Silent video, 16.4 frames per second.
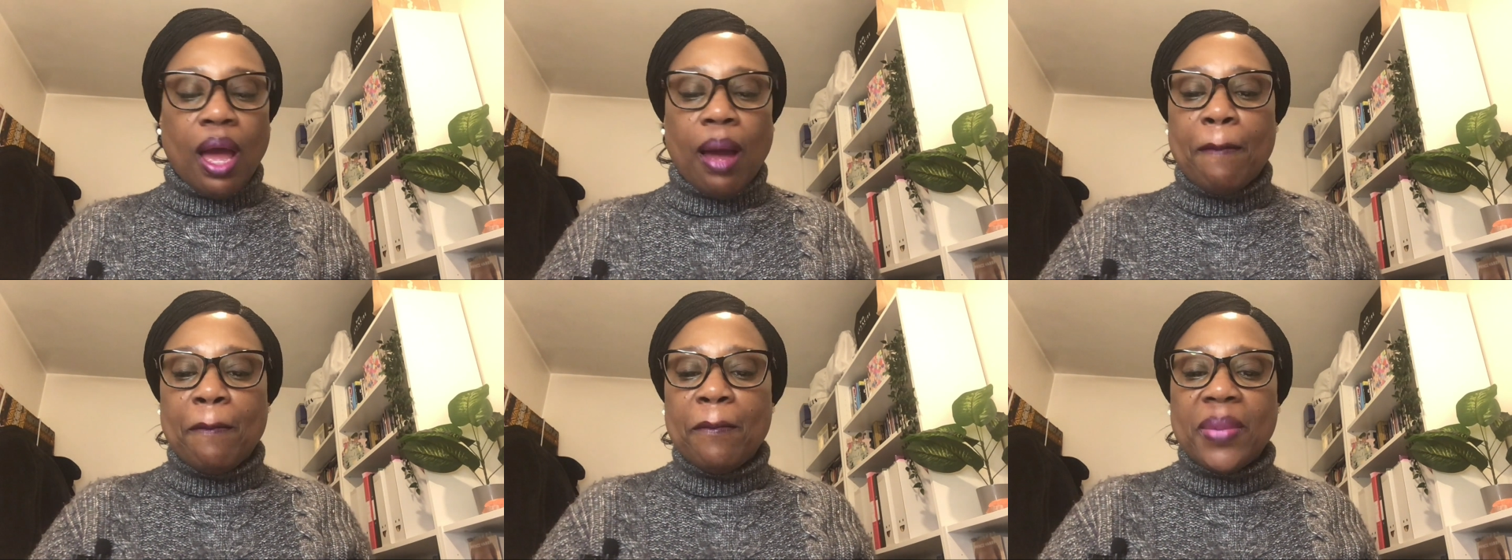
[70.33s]

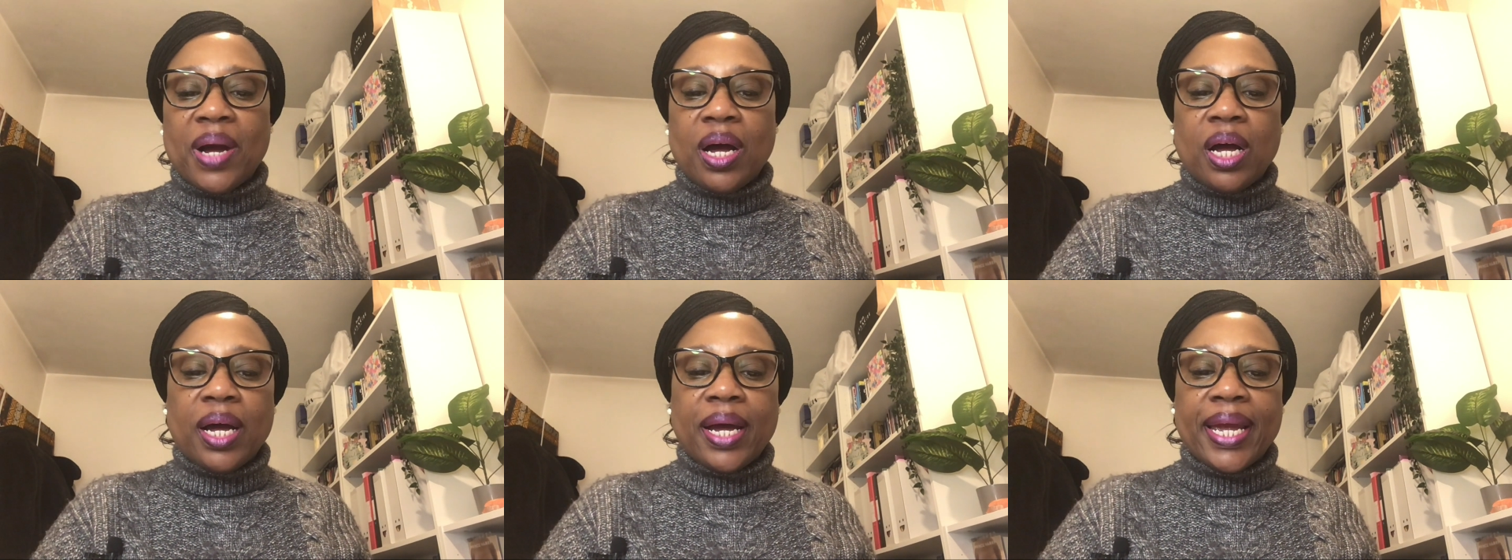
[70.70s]

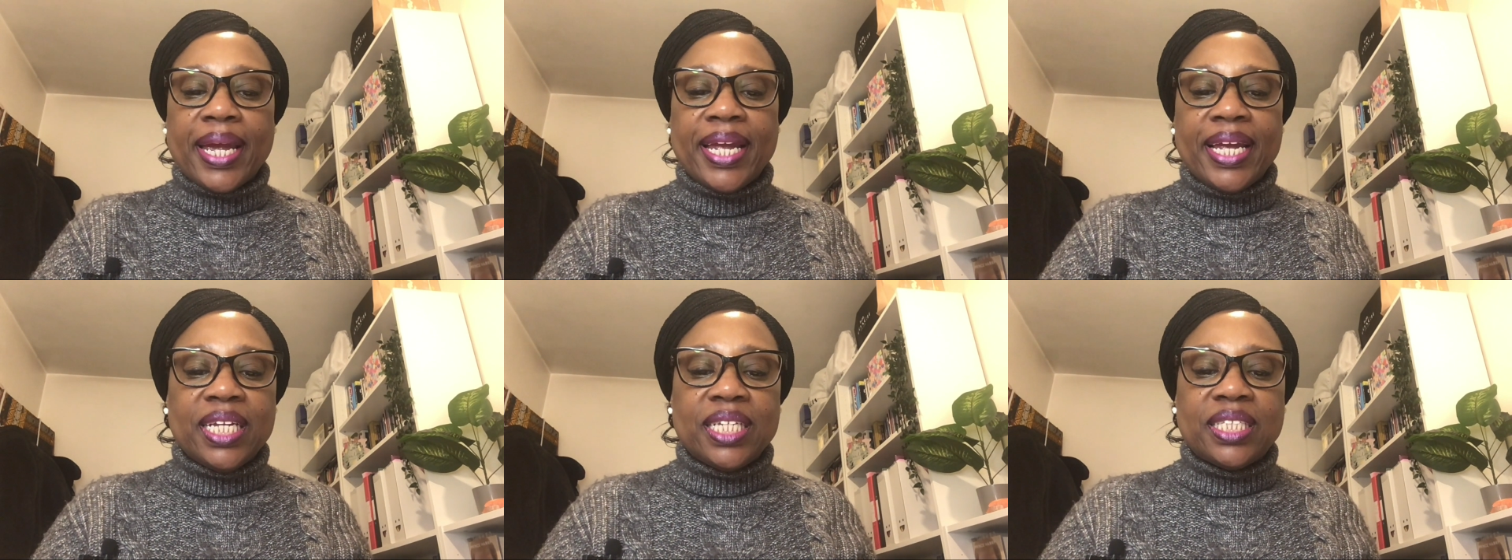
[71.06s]

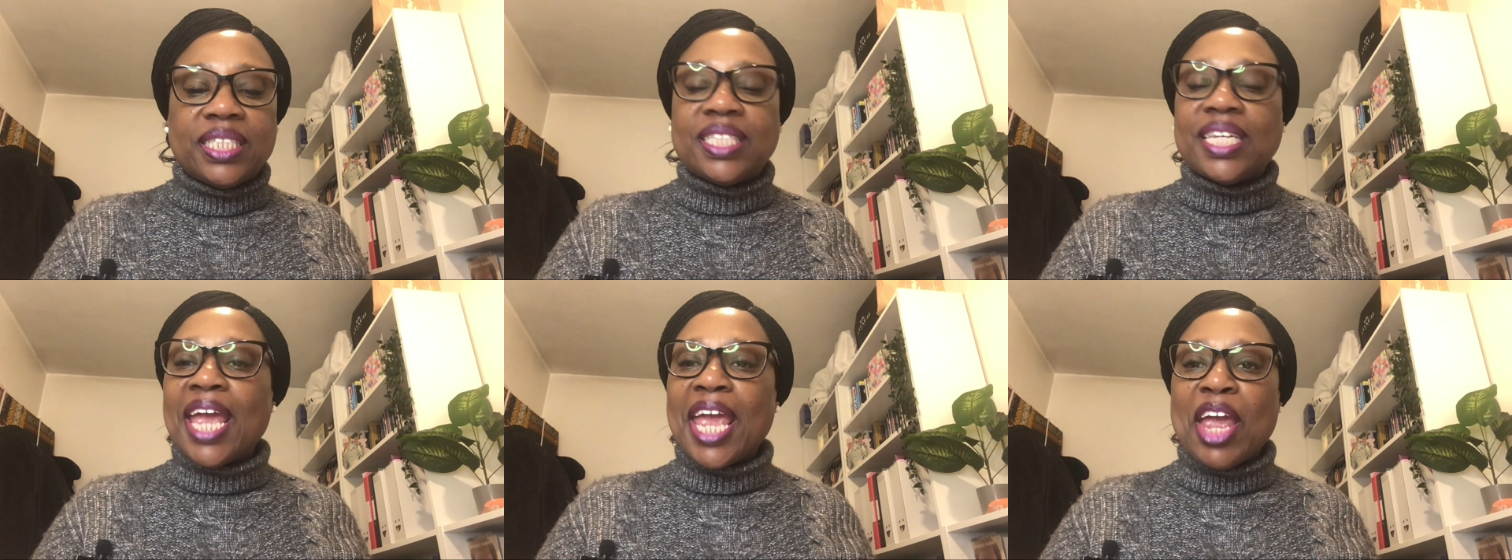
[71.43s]
my
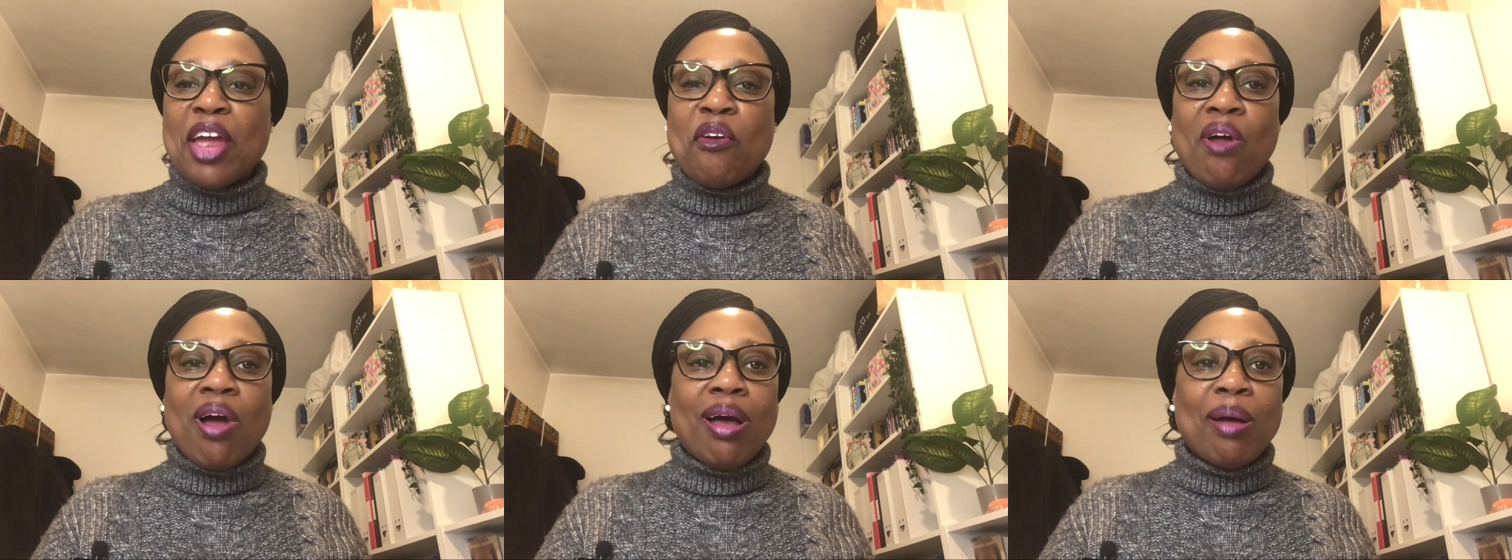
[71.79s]

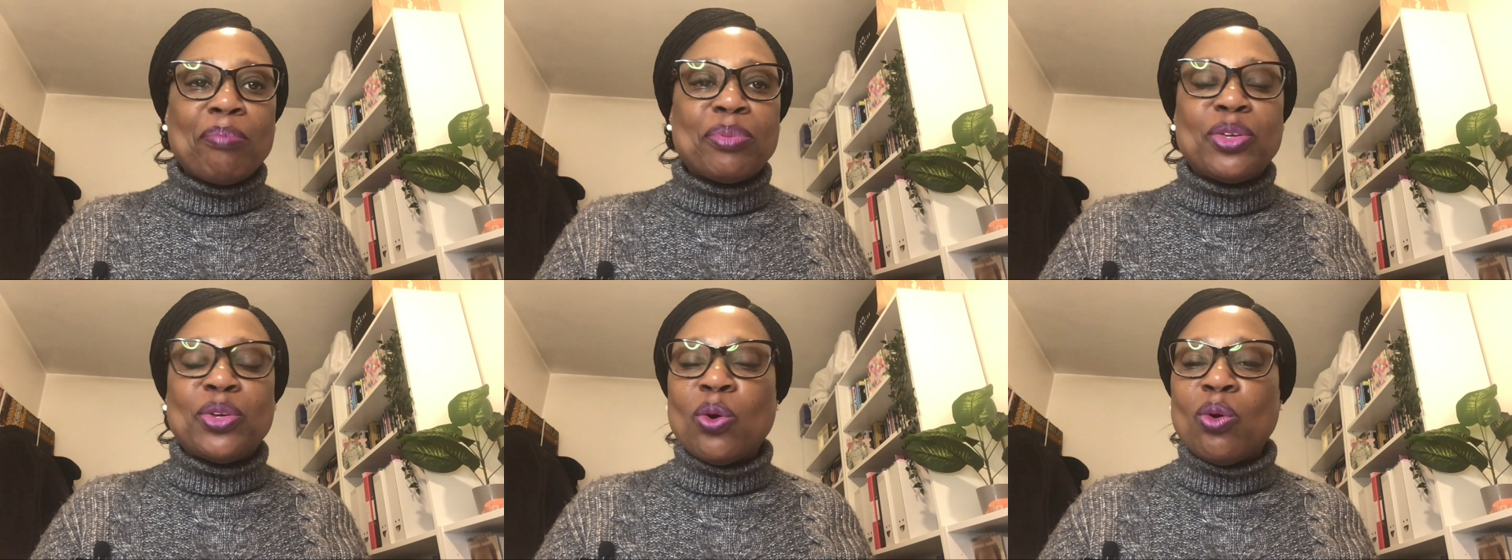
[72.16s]
Tear
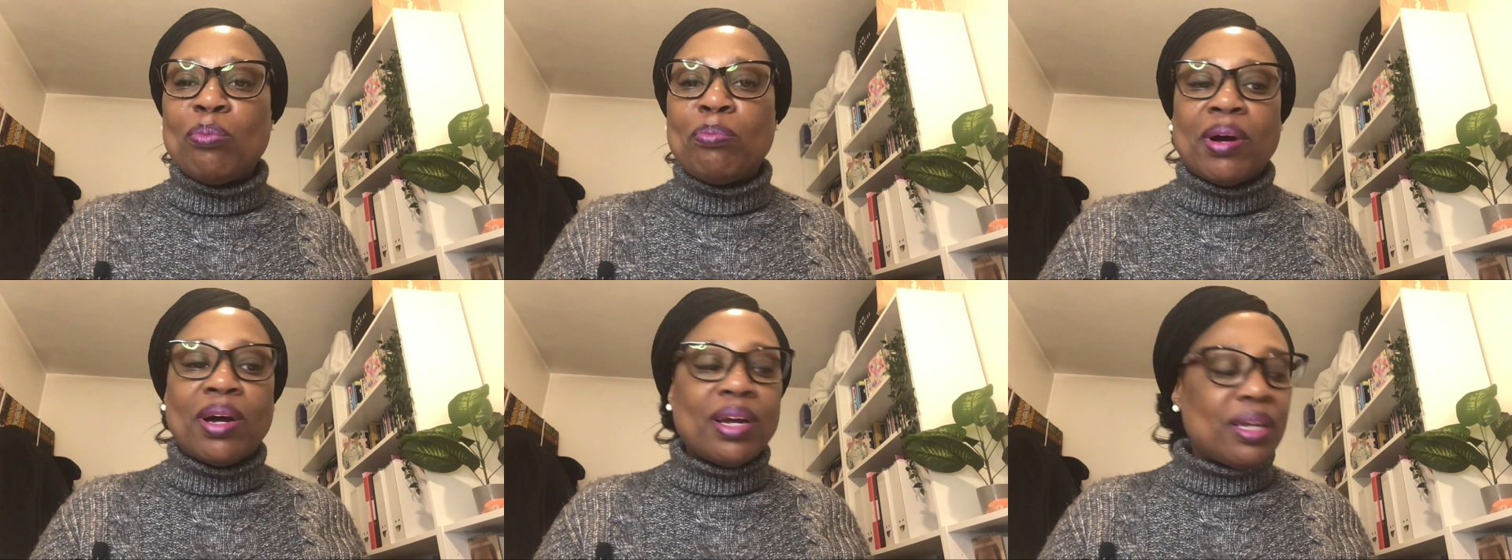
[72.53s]
Up Your
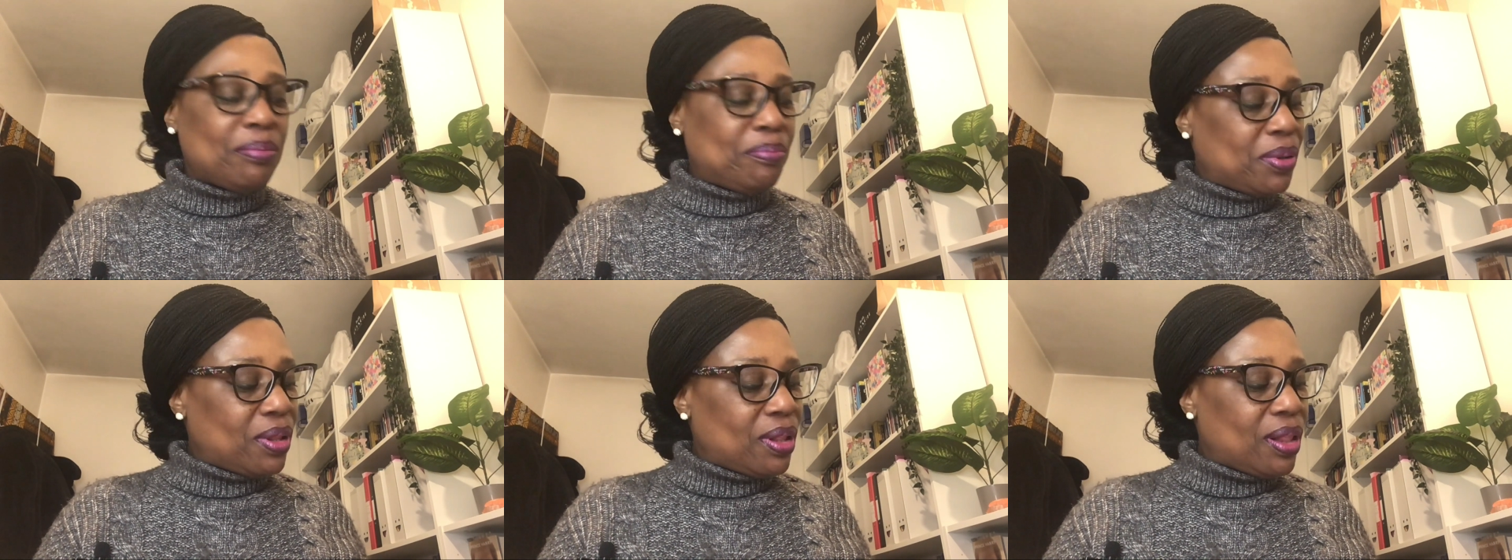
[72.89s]

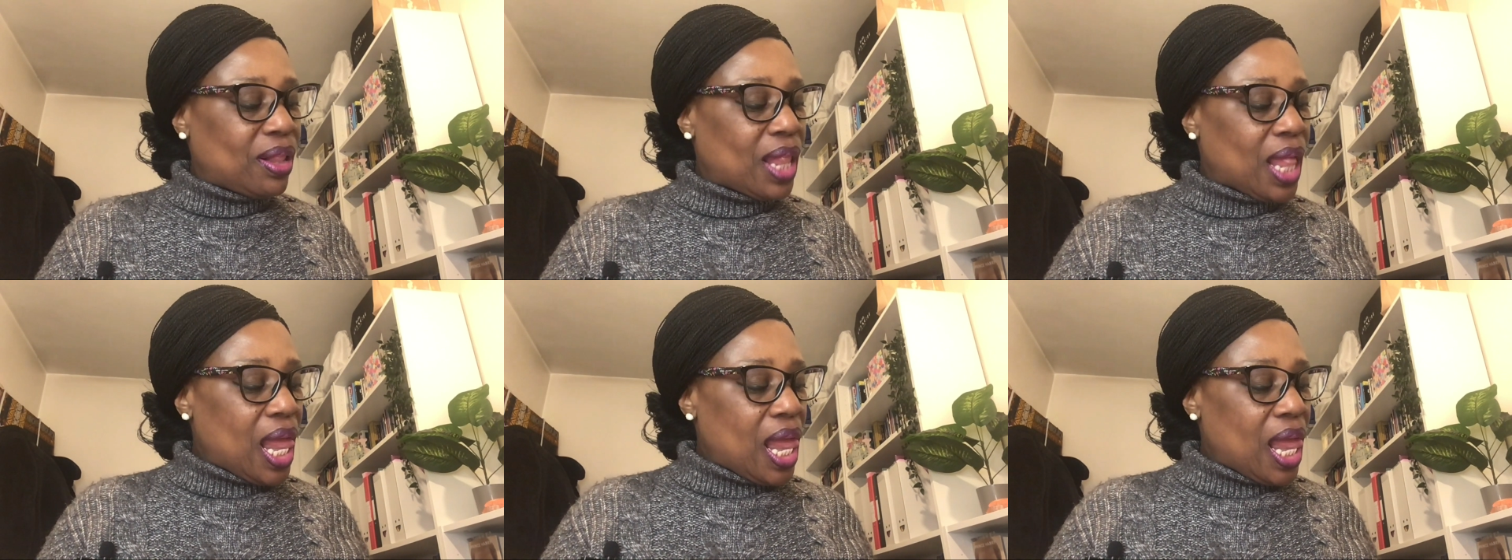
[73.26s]
Bible,